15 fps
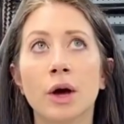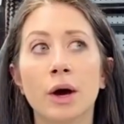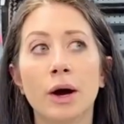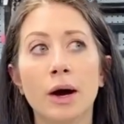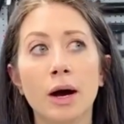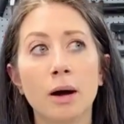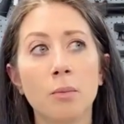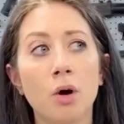
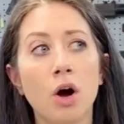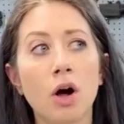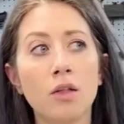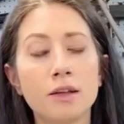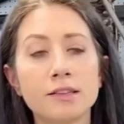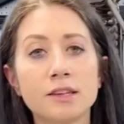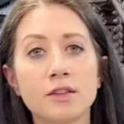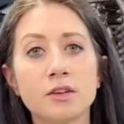all
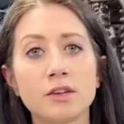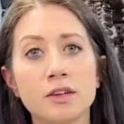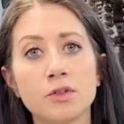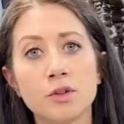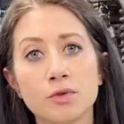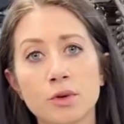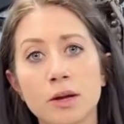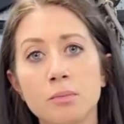these other
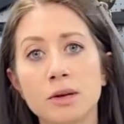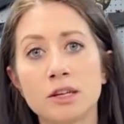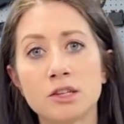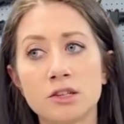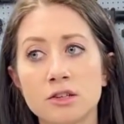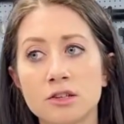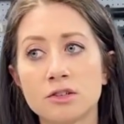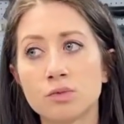different thread
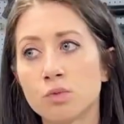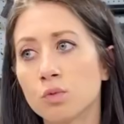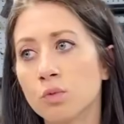pitches,